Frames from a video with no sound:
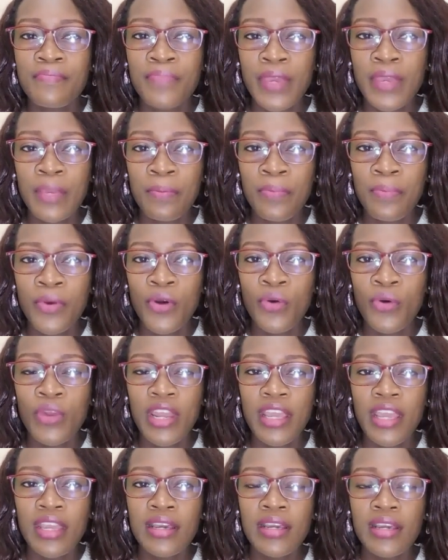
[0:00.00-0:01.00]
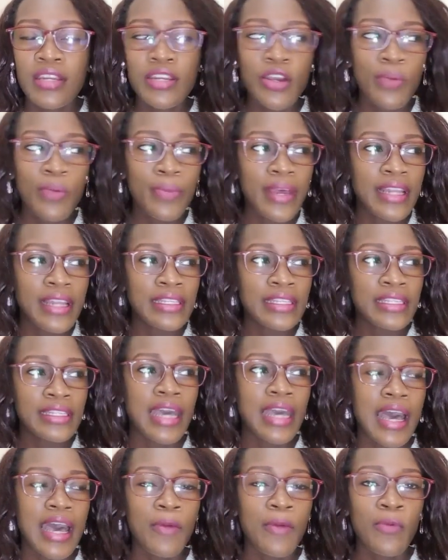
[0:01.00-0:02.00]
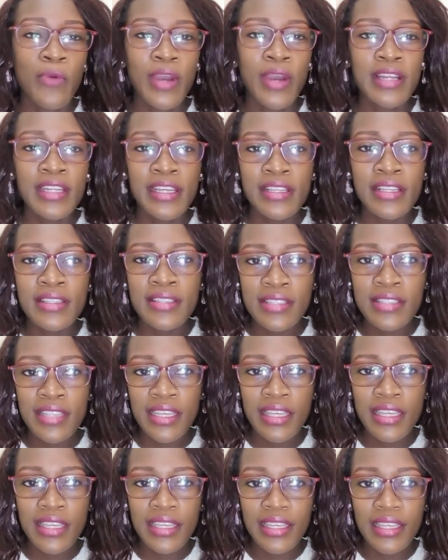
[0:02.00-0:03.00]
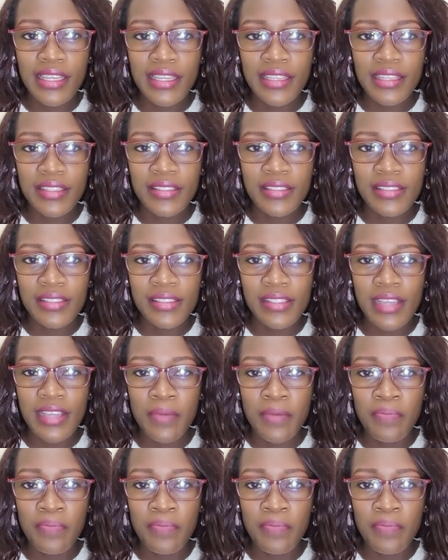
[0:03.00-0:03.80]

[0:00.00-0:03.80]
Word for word: people, like normally uh, what I see is